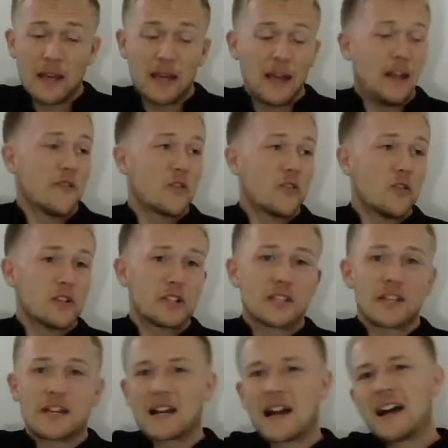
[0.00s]
And of course, it's
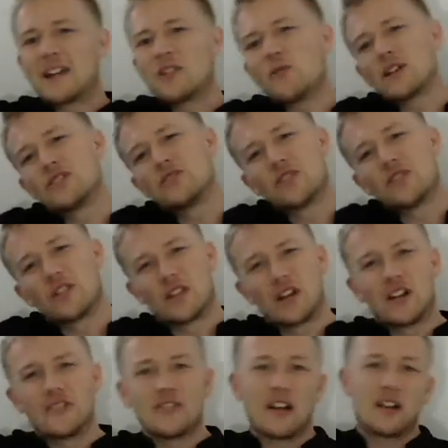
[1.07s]
like, I don't want to do the
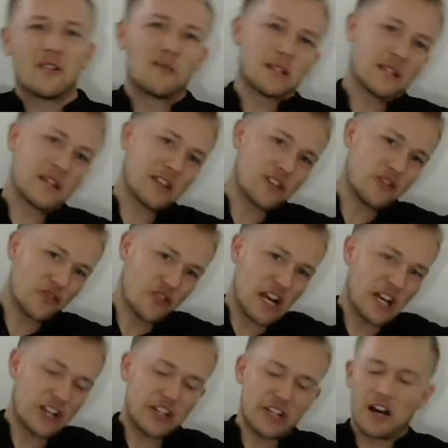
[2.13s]
laundry. I don't want to take the
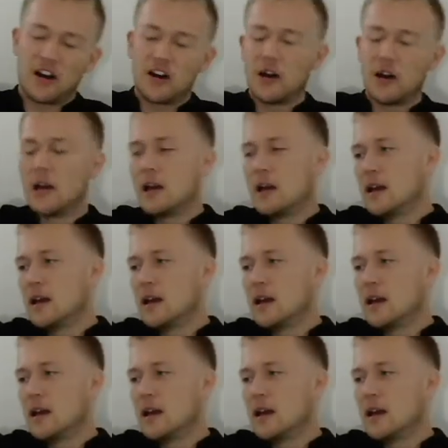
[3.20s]
trash out.